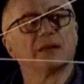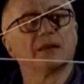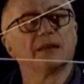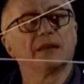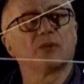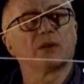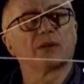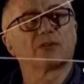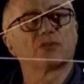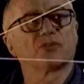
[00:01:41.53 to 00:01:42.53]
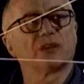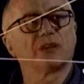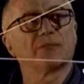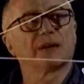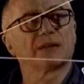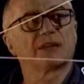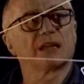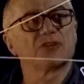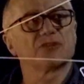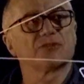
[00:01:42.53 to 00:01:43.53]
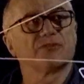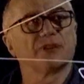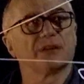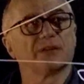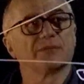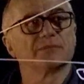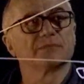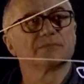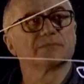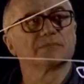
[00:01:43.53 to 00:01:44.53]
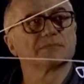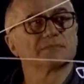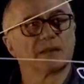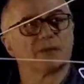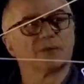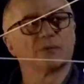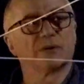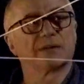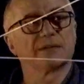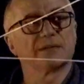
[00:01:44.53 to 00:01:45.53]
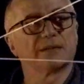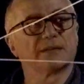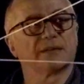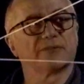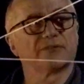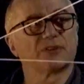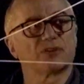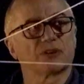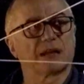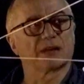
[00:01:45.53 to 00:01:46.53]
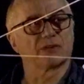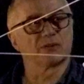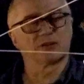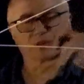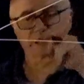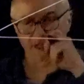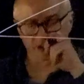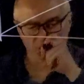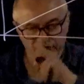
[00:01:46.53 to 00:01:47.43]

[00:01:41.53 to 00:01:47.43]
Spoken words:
equal to sigma tangent phi, where this is the friction angle or the angle of